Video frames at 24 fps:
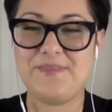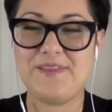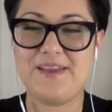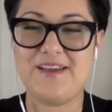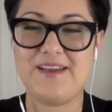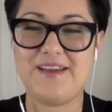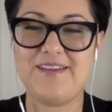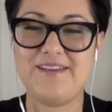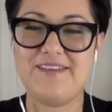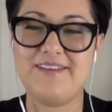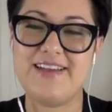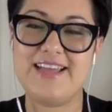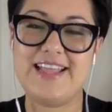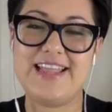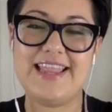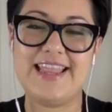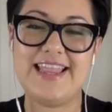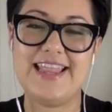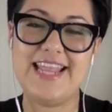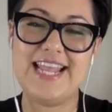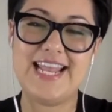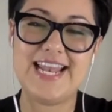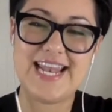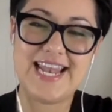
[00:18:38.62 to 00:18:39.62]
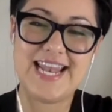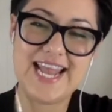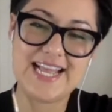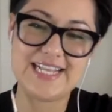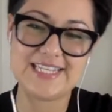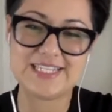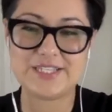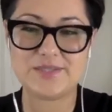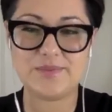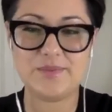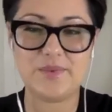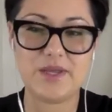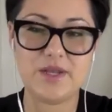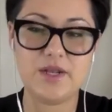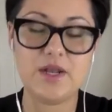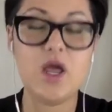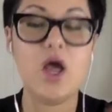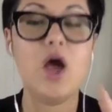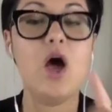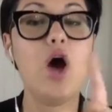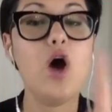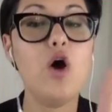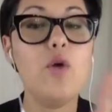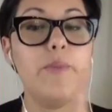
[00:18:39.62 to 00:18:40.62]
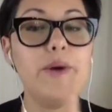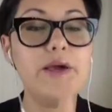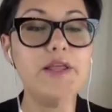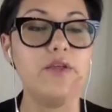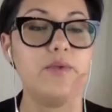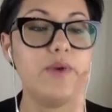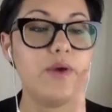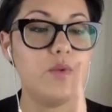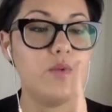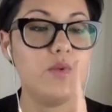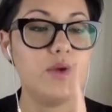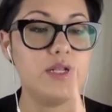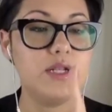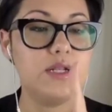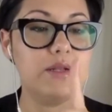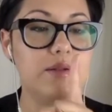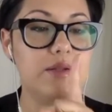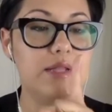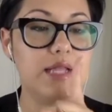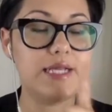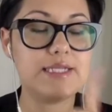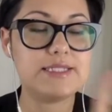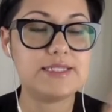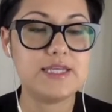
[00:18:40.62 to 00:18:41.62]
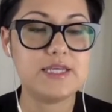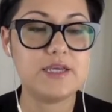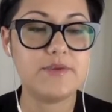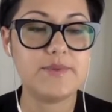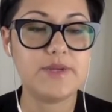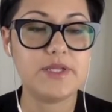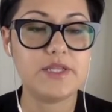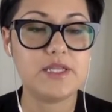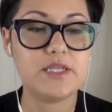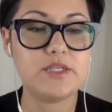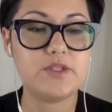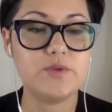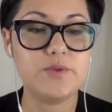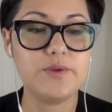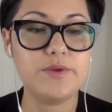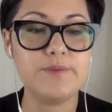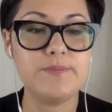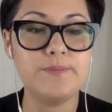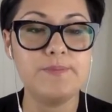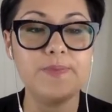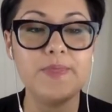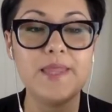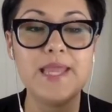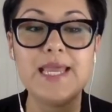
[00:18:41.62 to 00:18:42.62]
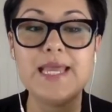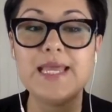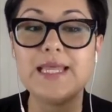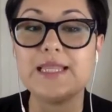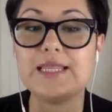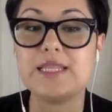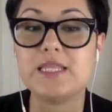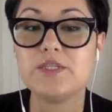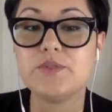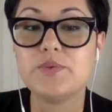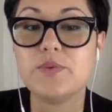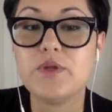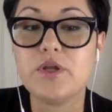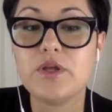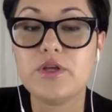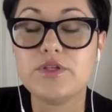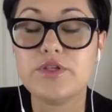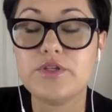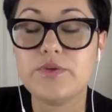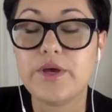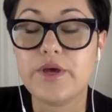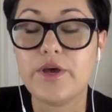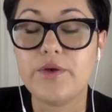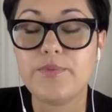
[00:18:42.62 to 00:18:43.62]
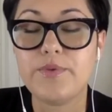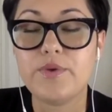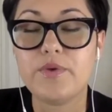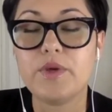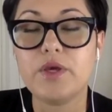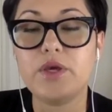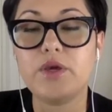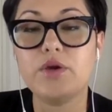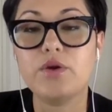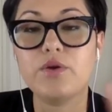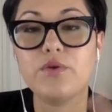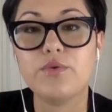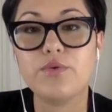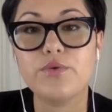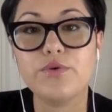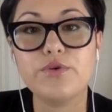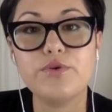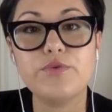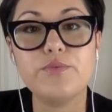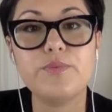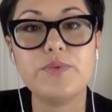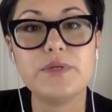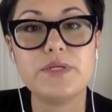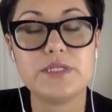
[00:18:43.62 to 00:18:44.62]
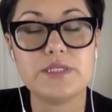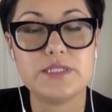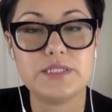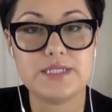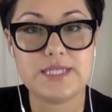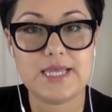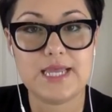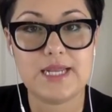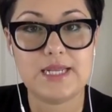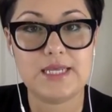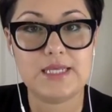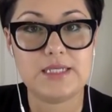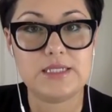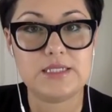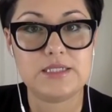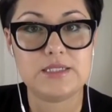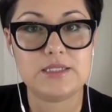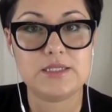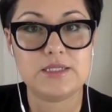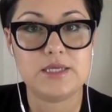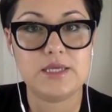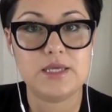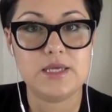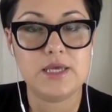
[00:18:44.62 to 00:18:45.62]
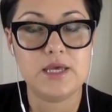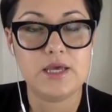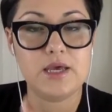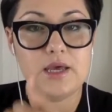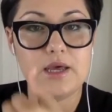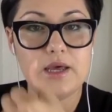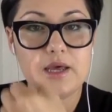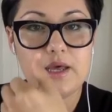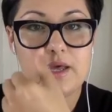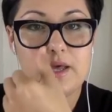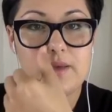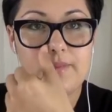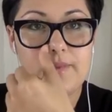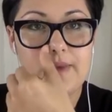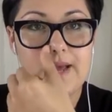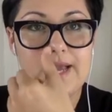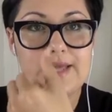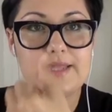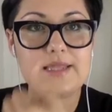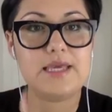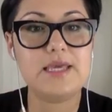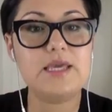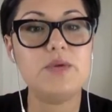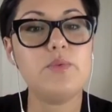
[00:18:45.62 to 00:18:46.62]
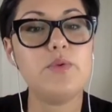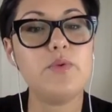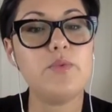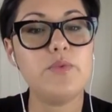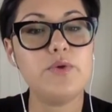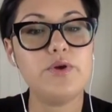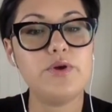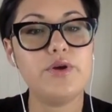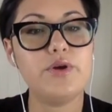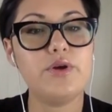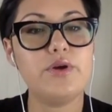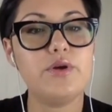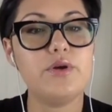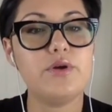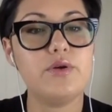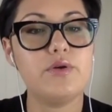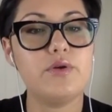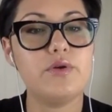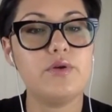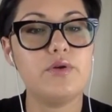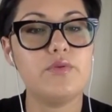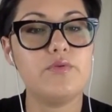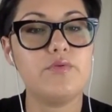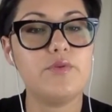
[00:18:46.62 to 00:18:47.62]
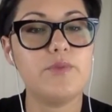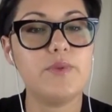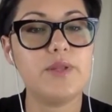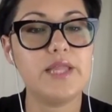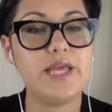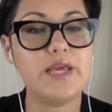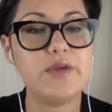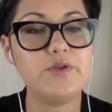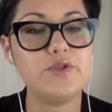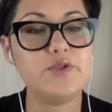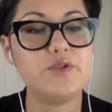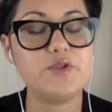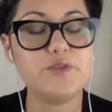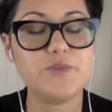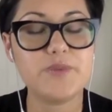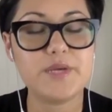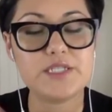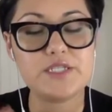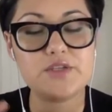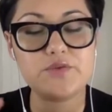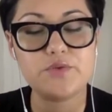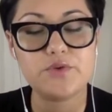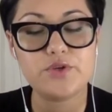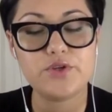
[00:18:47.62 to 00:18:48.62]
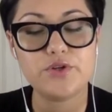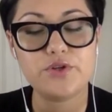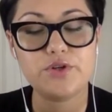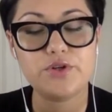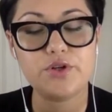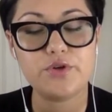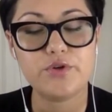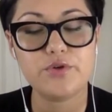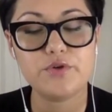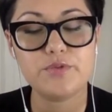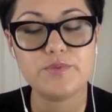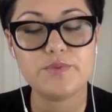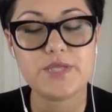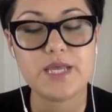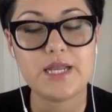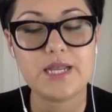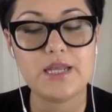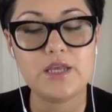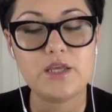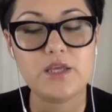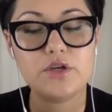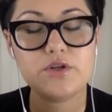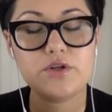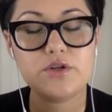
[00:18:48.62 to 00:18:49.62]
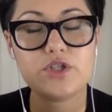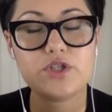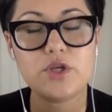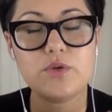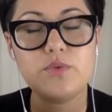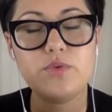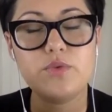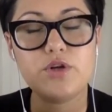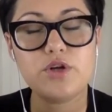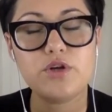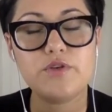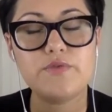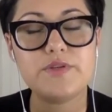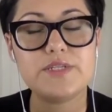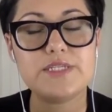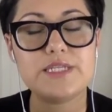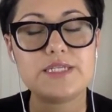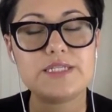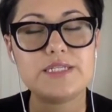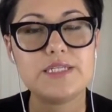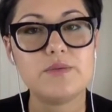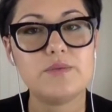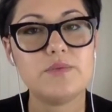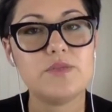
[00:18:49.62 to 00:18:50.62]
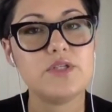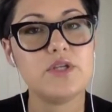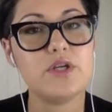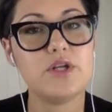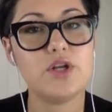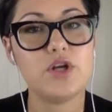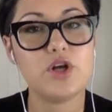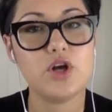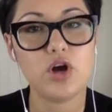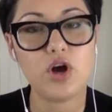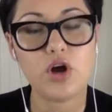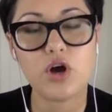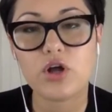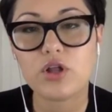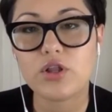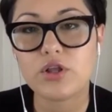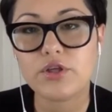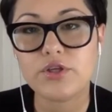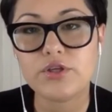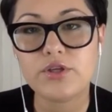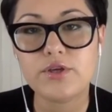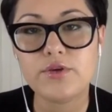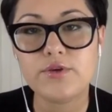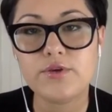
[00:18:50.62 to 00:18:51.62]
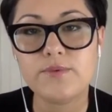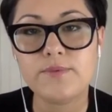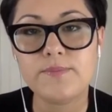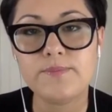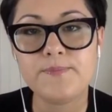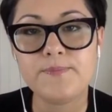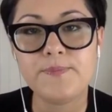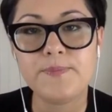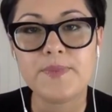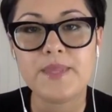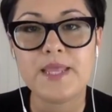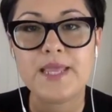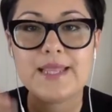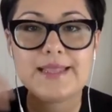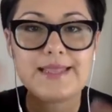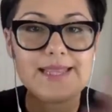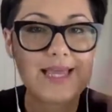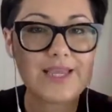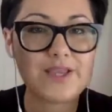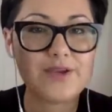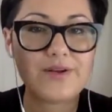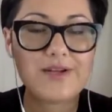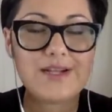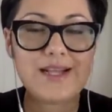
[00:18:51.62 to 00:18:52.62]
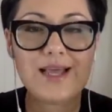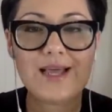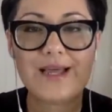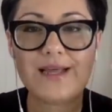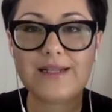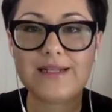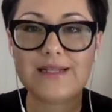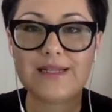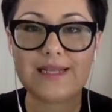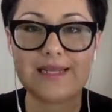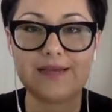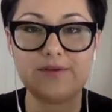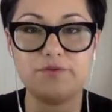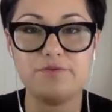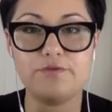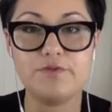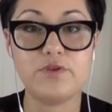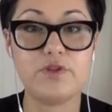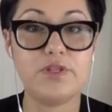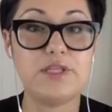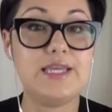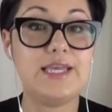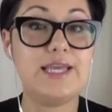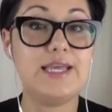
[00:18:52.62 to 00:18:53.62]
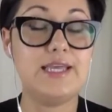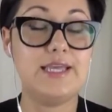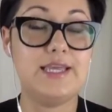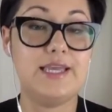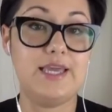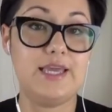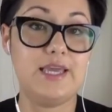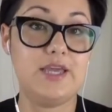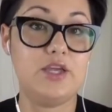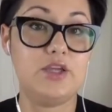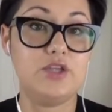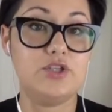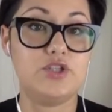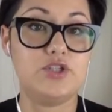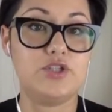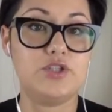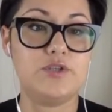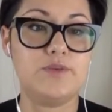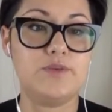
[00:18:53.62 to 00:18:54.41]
All right, and the next one. Oh, by the way, one last thing about this one. This will also help you in group settings. I think from a language perspective, when you're in a group setting, you're so nervous that someone's going to call on you that you're not fully engaged.